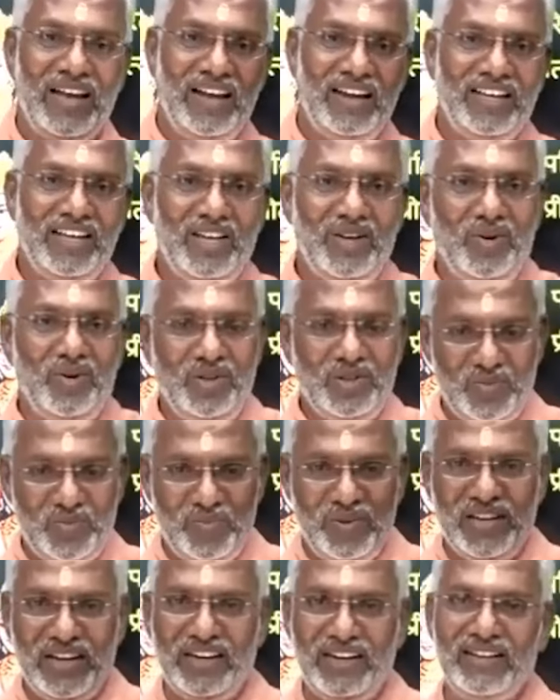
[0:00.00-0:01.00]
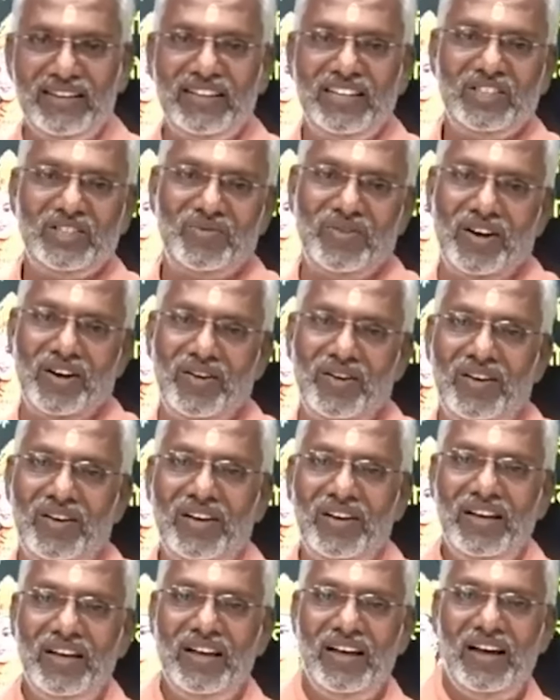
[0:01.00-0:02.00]
And he goes behind this fellow
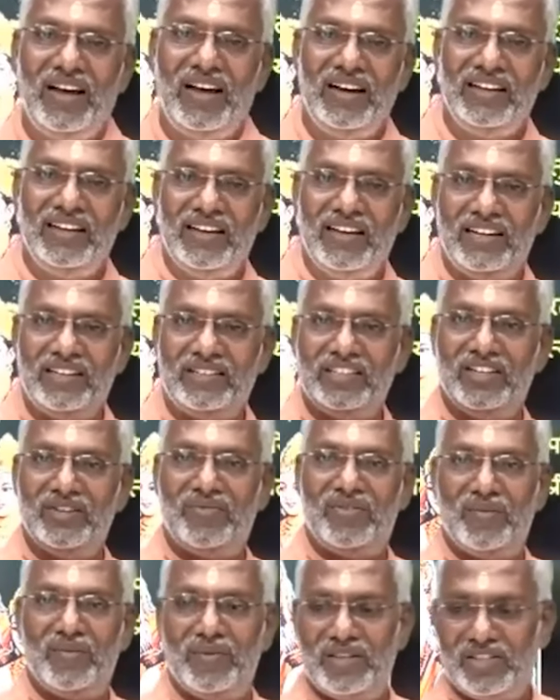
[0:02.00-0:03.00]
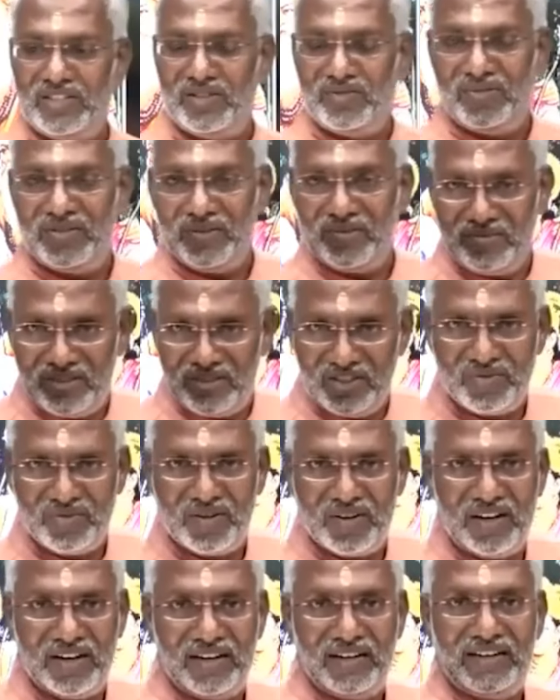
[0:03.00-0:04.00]
and he gets information from this
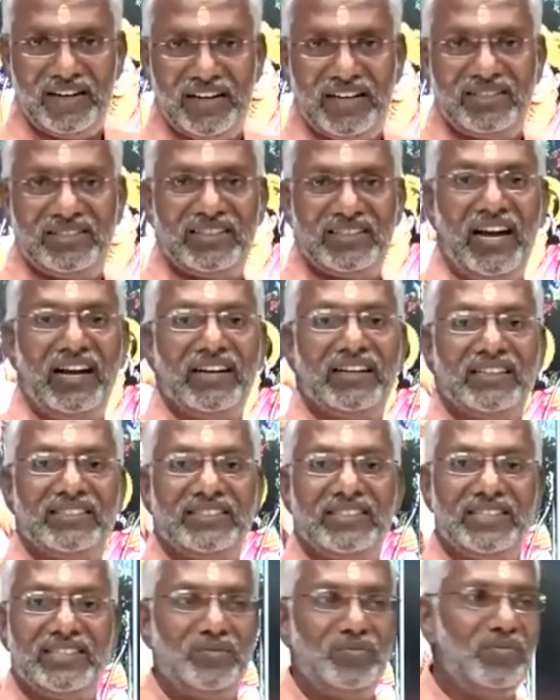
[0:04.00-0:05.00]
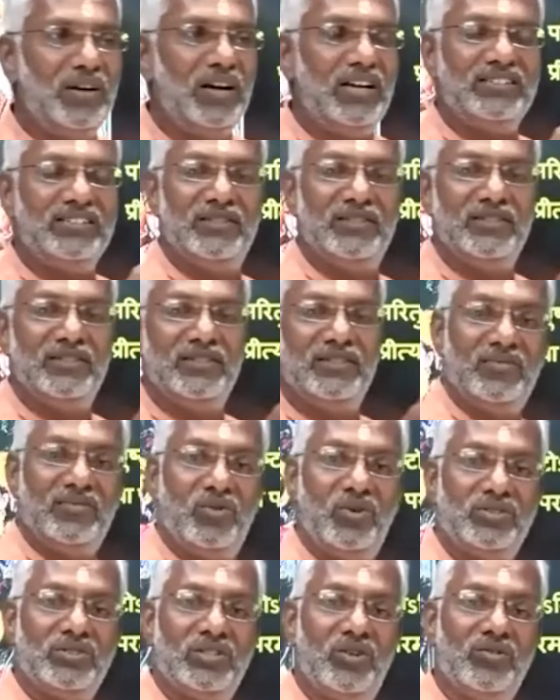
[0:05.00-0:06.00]
fellow and takes a wrong decision. Boss himself
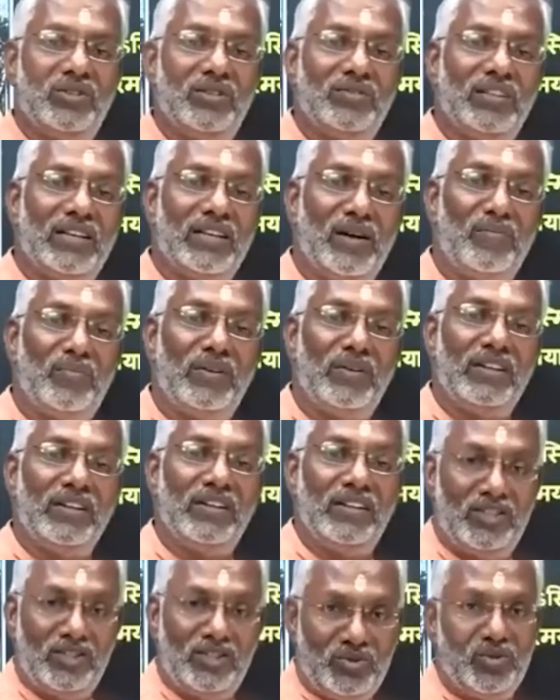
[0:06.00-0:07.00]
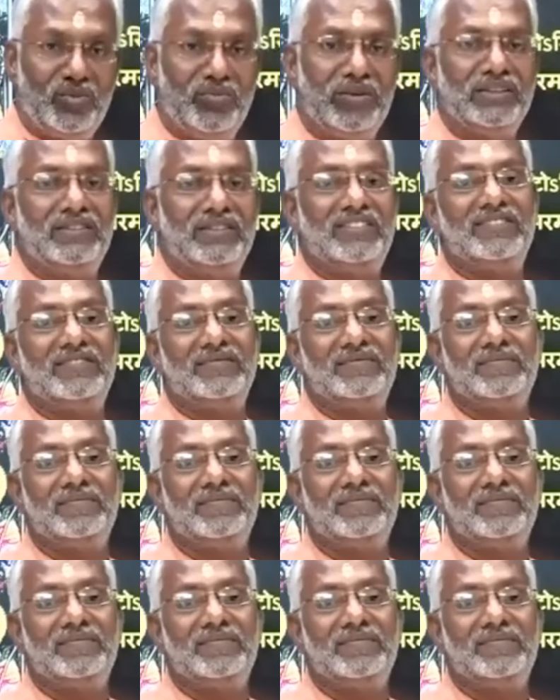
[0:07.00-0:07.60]
goes out of the company in 2 months.